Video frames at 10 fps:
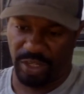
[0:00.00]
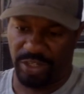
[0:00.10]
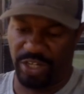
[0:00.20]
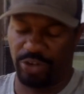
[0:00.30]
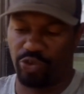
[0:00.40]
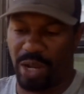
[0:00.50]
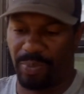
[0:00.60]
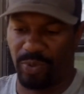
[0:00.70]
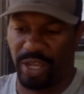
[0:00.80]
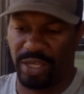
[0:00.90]

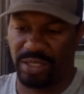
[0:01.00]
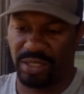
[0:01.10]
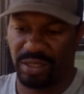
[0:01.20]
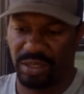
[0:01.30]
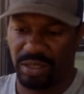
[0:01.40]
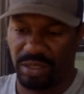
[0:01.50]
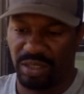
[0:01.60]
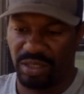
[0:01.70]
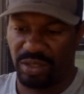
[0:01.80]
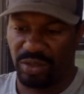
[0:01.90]
teardrop weight
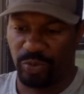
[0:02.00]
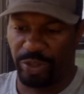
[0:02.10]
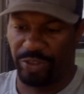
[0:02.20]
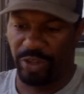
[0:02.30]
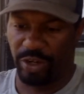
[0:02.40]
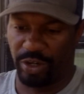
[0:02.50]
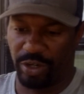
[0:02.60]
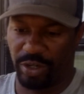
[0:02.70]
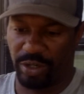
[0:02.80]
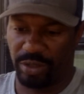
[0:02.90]
with
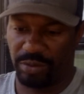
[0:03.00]
your